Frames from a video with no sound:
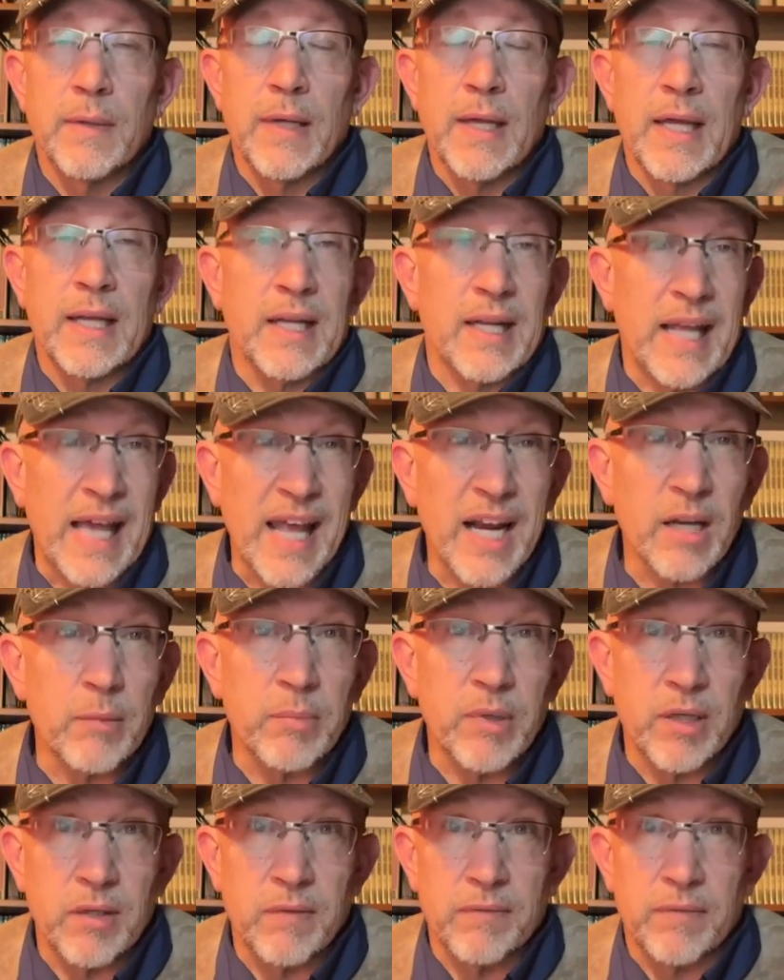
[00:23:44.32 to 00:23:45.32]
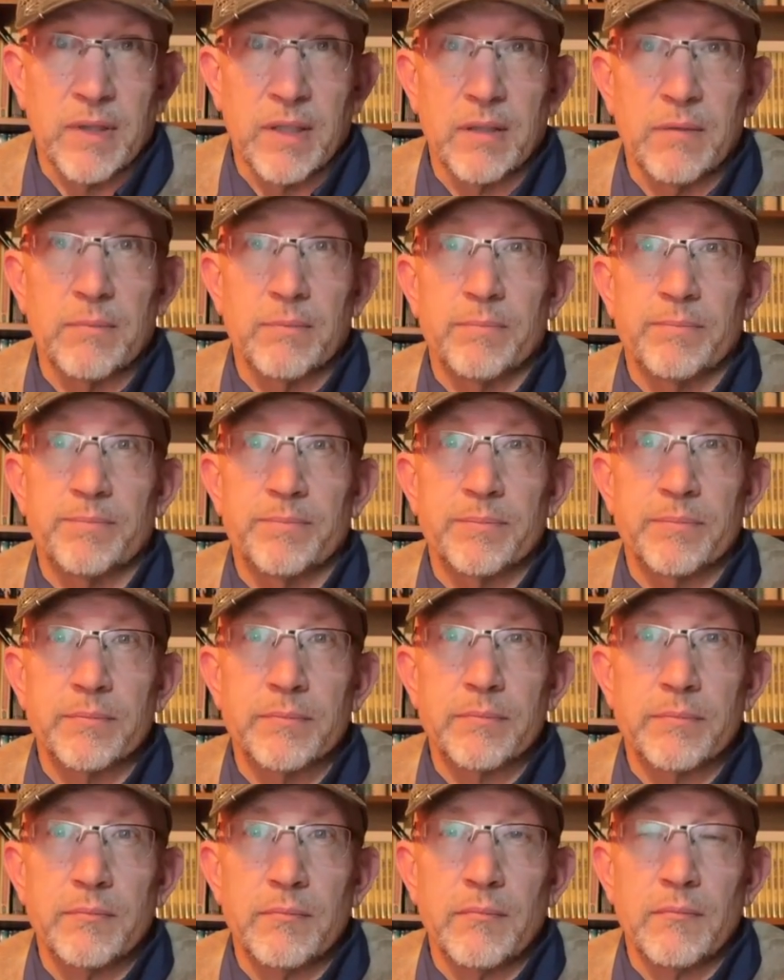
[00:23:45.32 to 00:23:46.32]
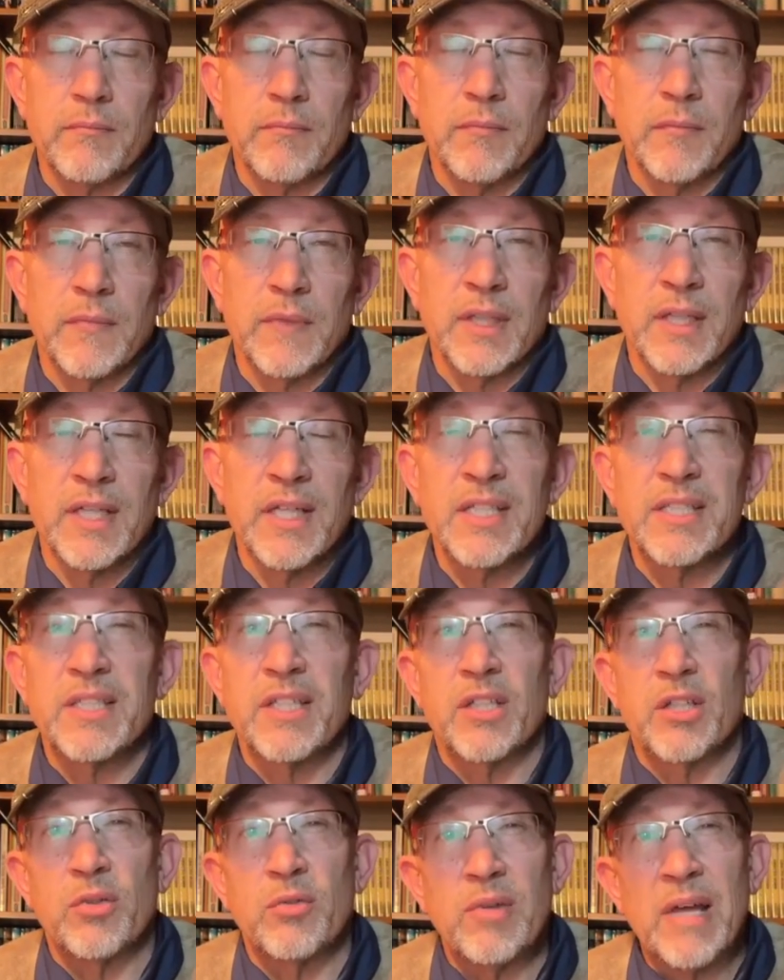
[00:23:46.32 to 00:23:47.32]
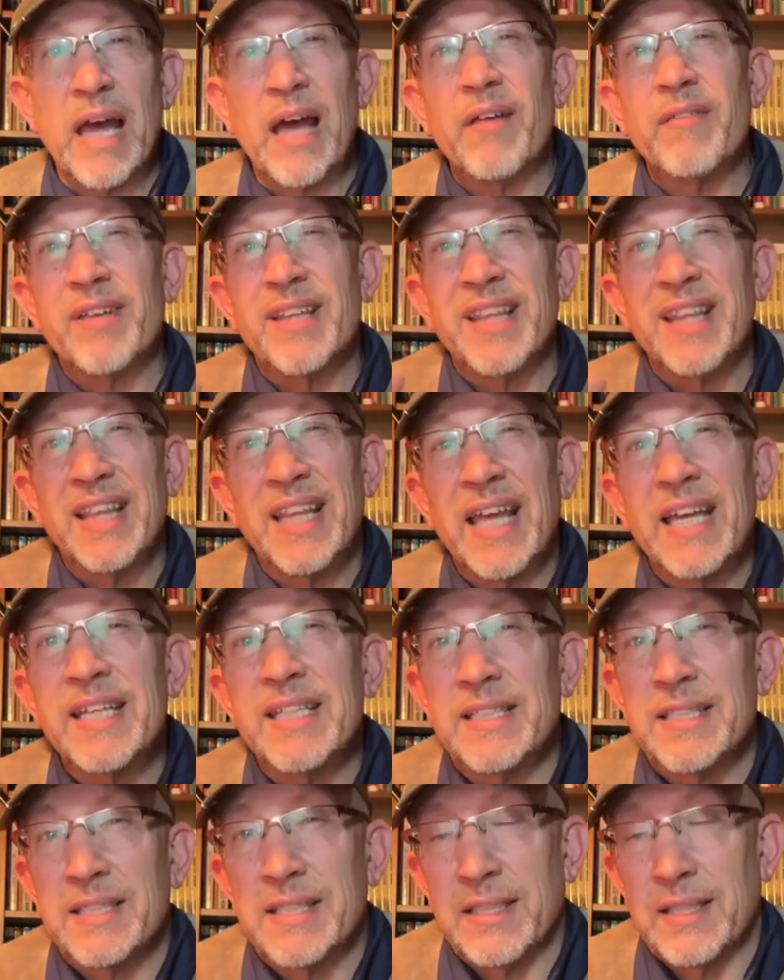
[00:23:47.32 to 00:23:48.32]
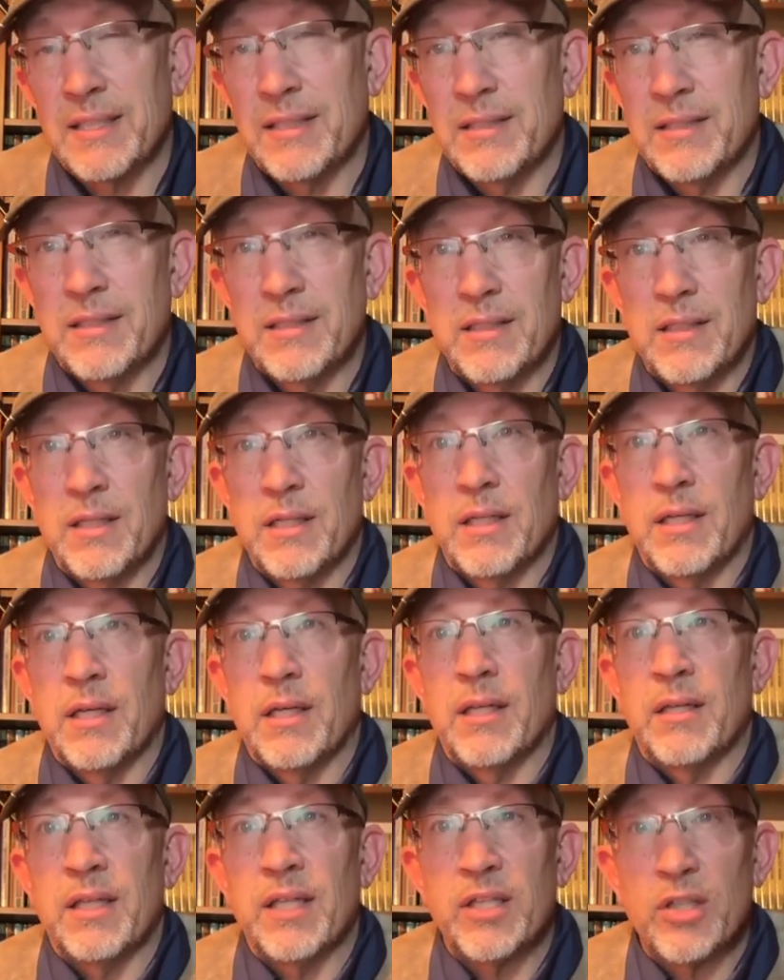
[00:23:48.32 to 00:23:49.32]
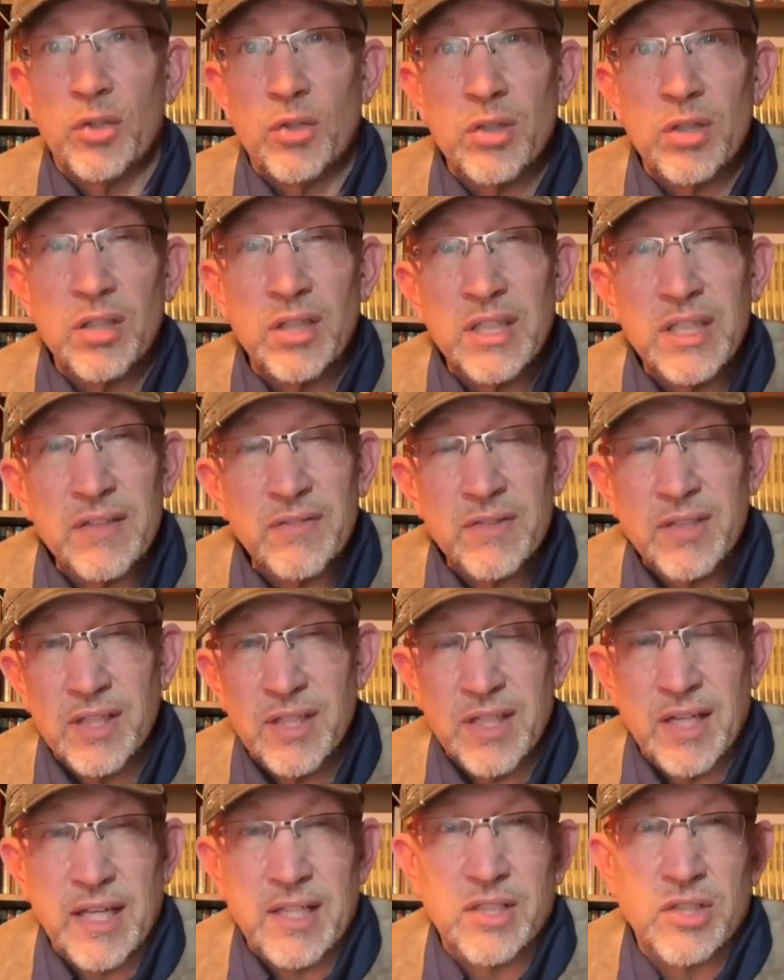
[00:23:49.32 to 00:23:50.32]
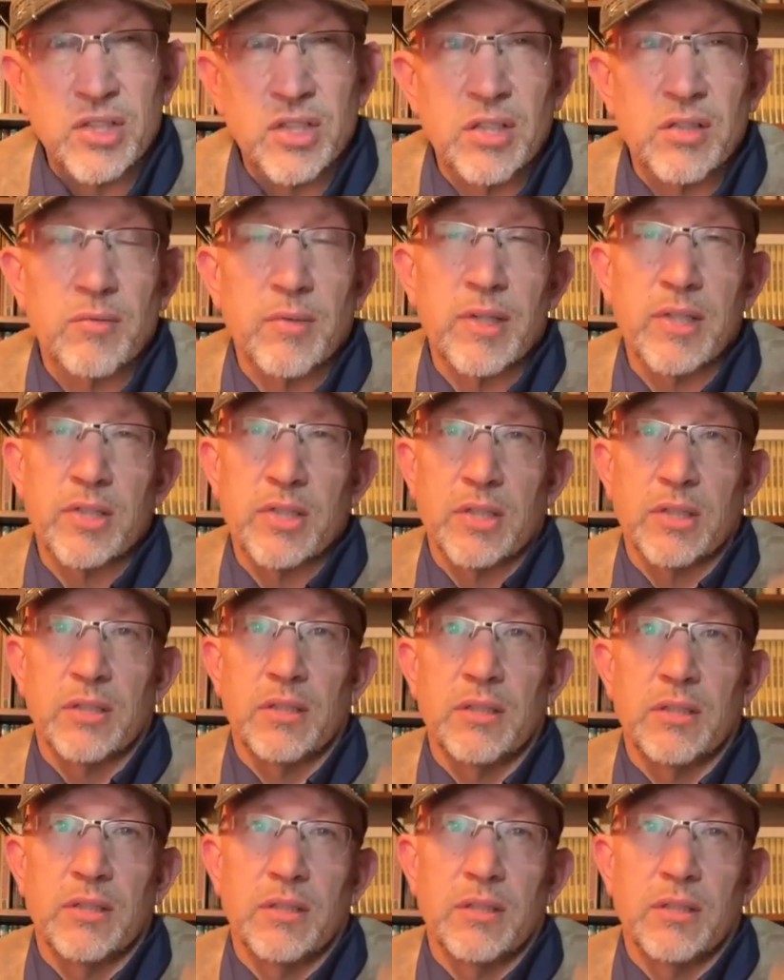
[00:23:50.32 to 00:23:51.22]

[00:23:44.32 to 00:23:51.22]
And an added benefit is that you now have a legacy that you can leave to the next generation.